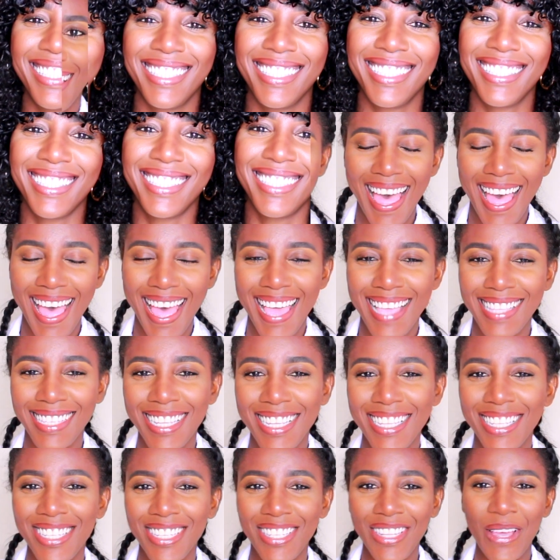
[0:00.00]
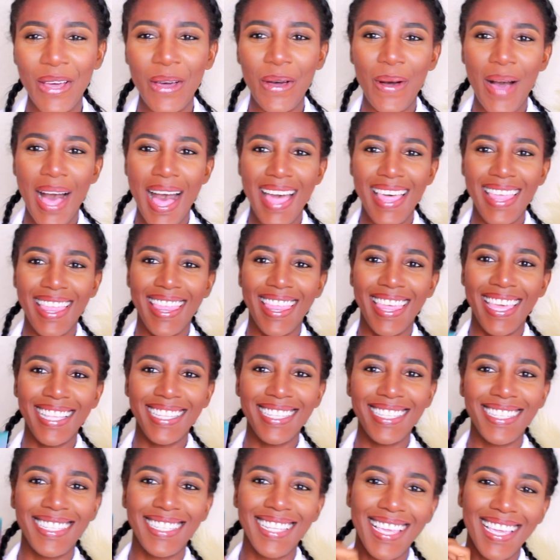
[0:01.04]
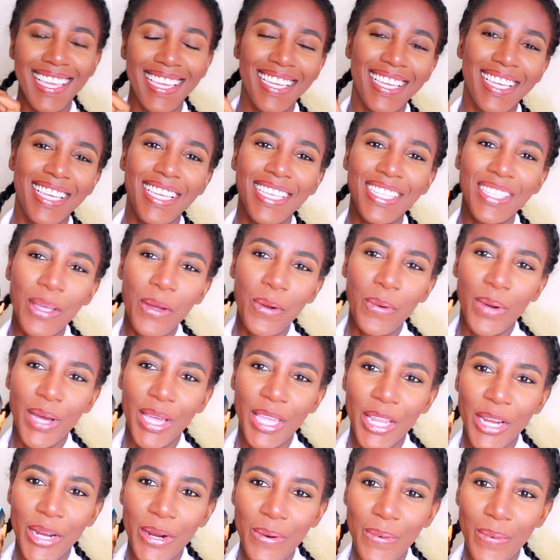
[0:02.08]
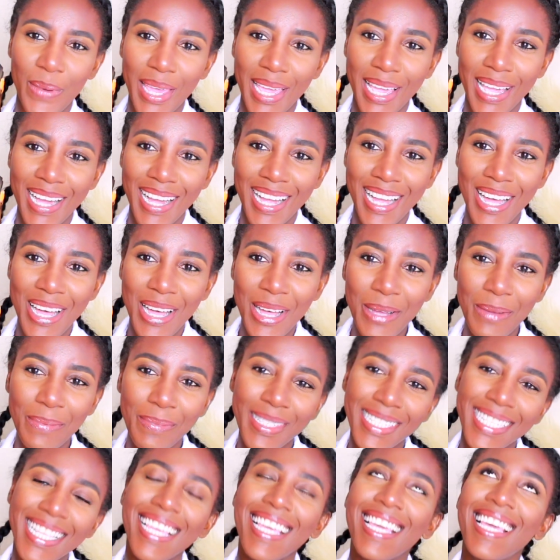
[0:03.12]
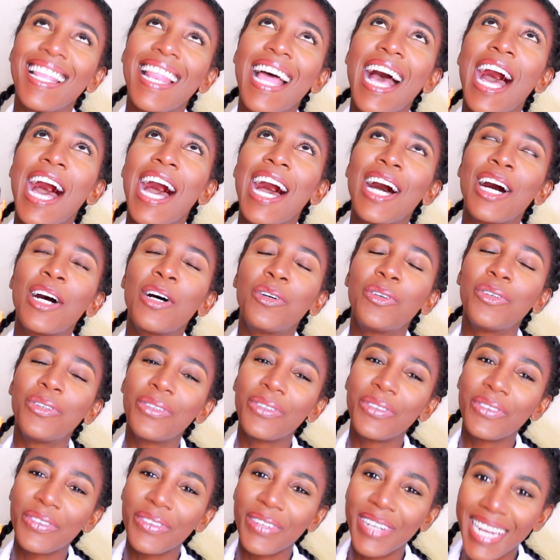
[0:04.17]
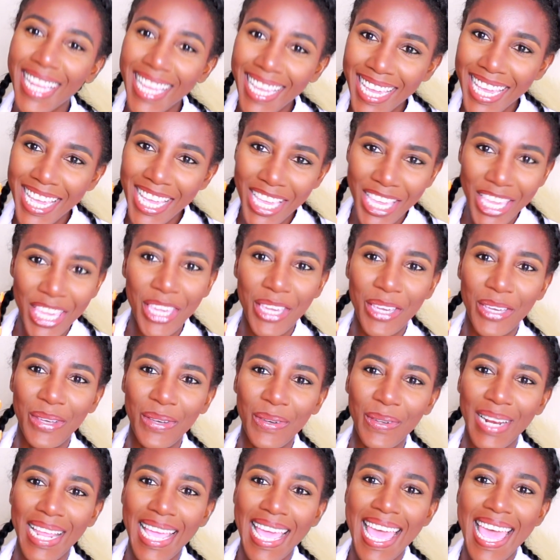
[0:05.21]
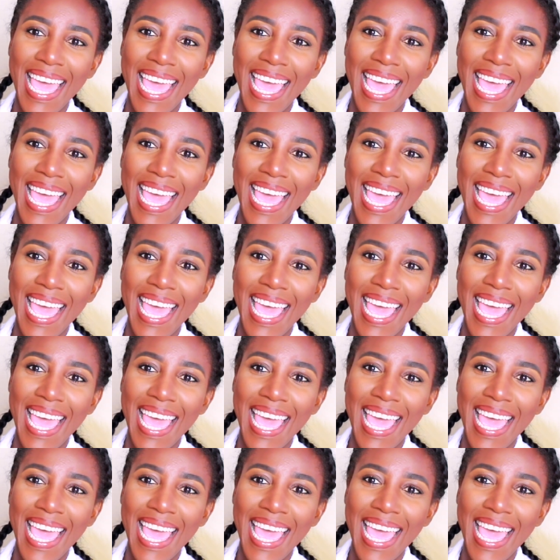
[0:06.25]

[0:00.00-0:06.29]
Hey guys, so this is what your wig comes in. How freaking cute